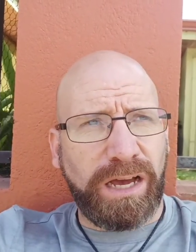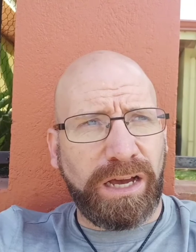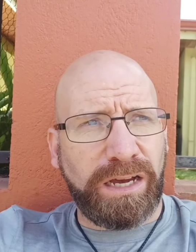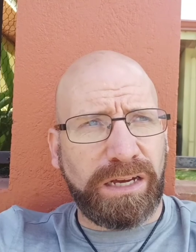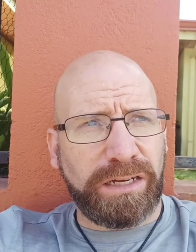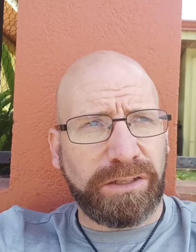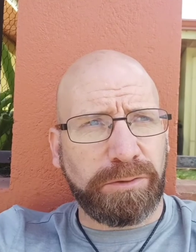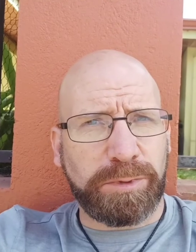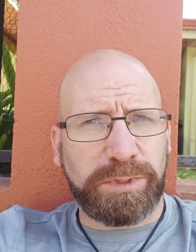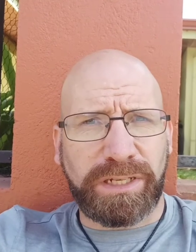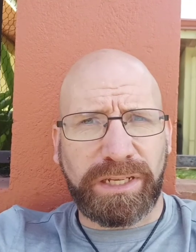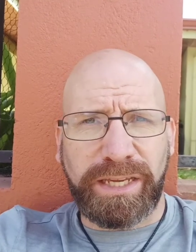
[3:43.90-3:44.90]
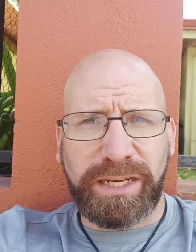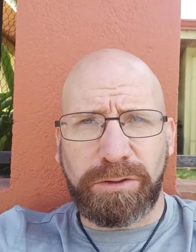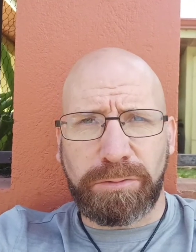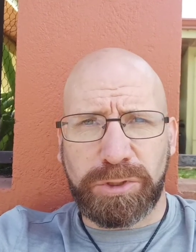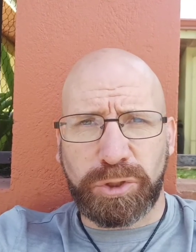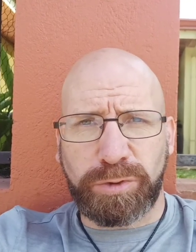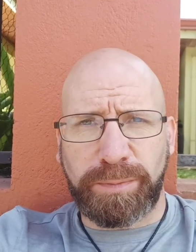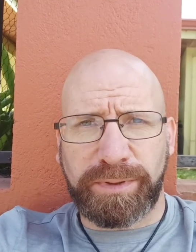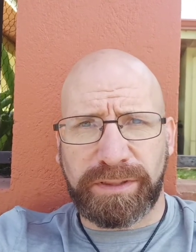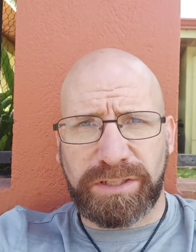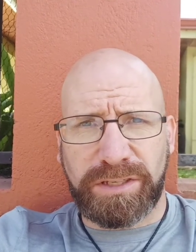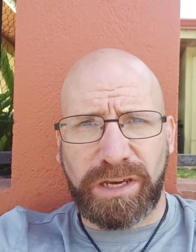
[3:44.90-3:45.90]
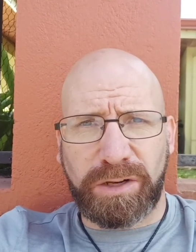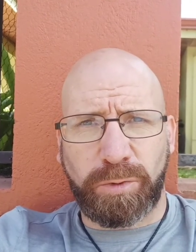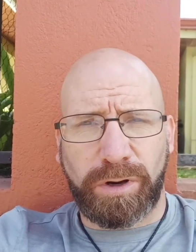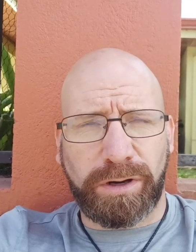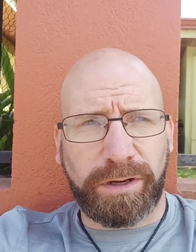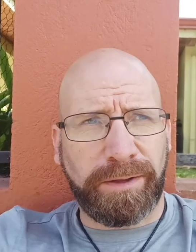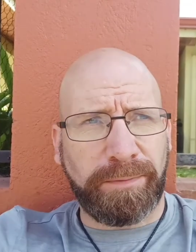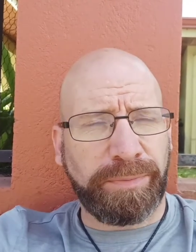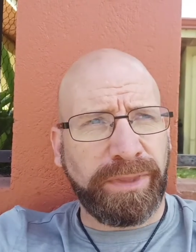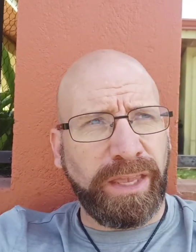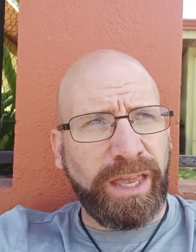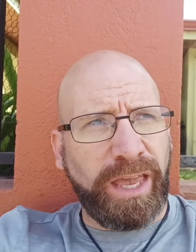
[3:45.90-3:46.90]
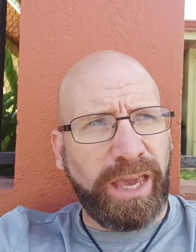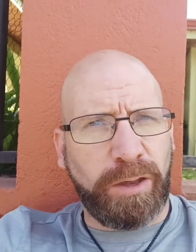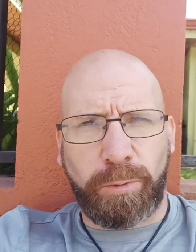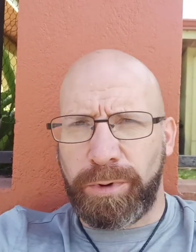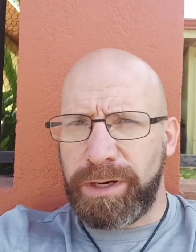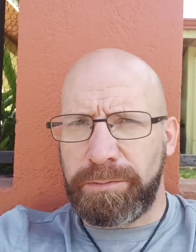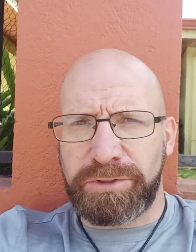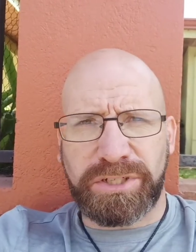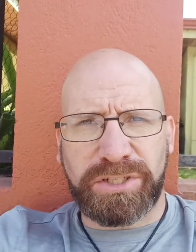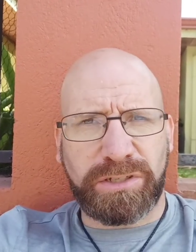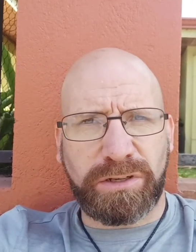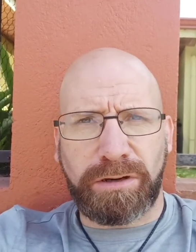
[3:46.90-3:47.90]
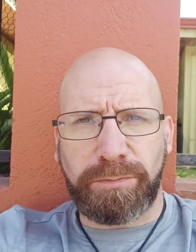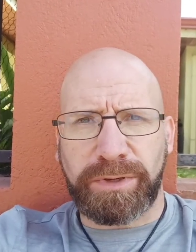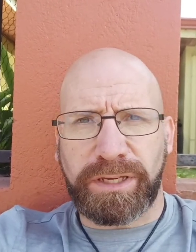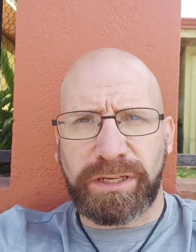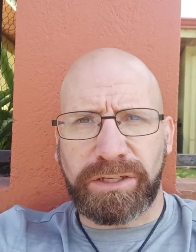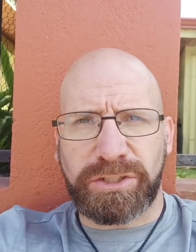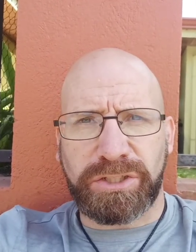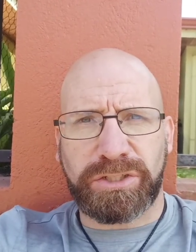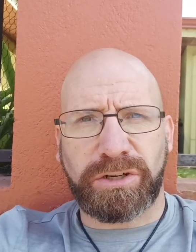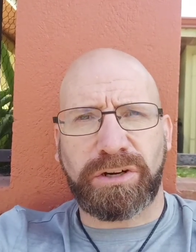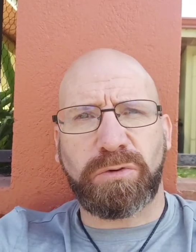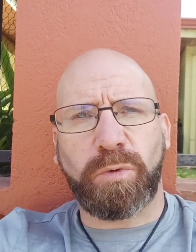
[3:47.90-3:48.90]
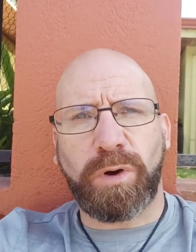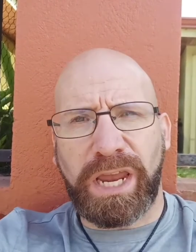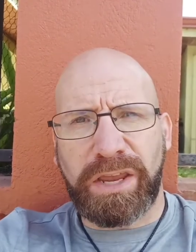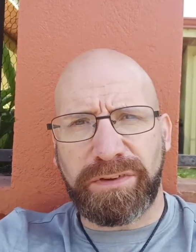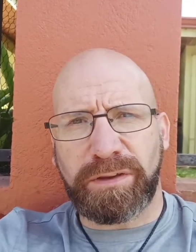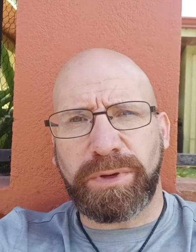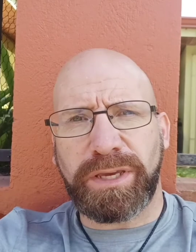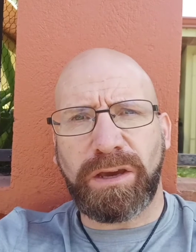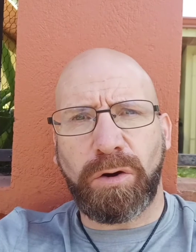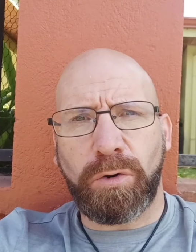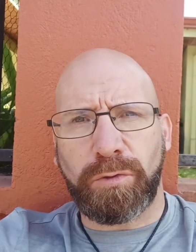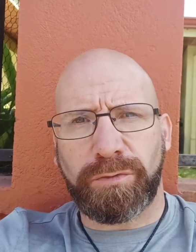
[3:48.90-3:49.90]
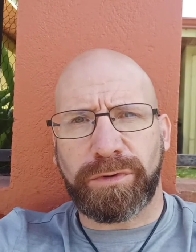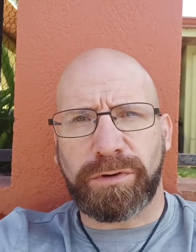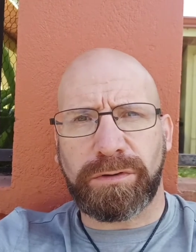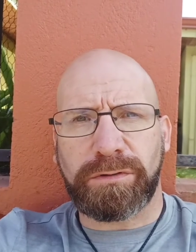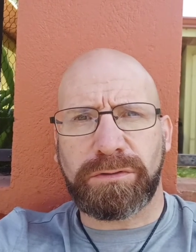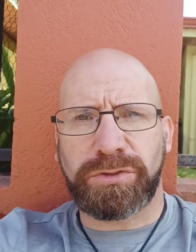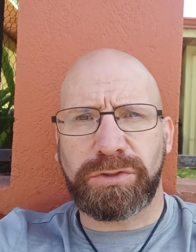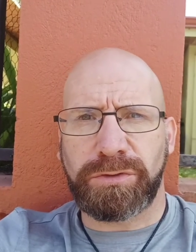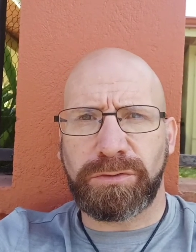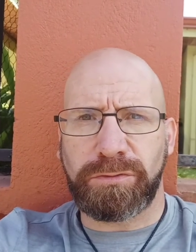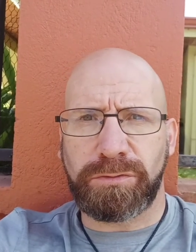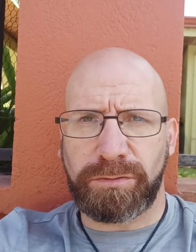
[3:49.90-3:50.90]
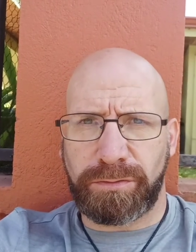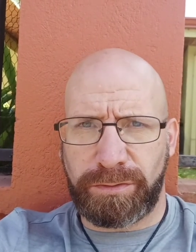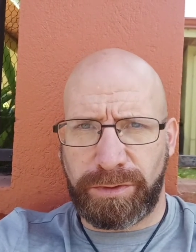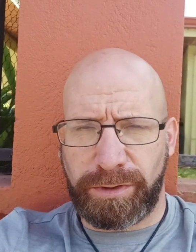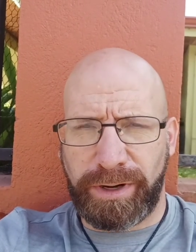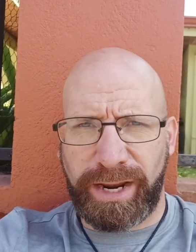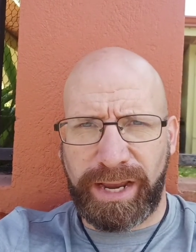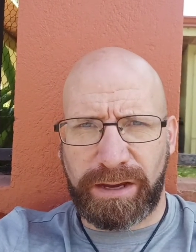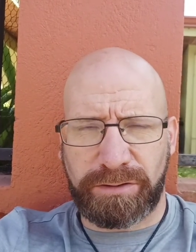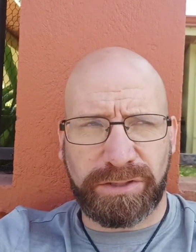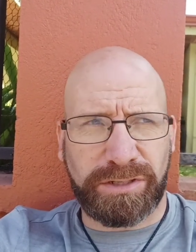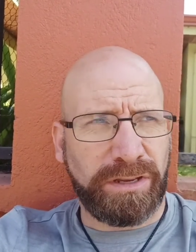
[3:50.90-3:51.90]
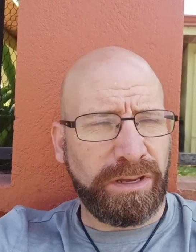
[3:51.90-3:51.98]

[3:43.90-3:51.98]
there was a lady who was sweeping the sidewalk, and whenever she saw me, she started waving me over to their house.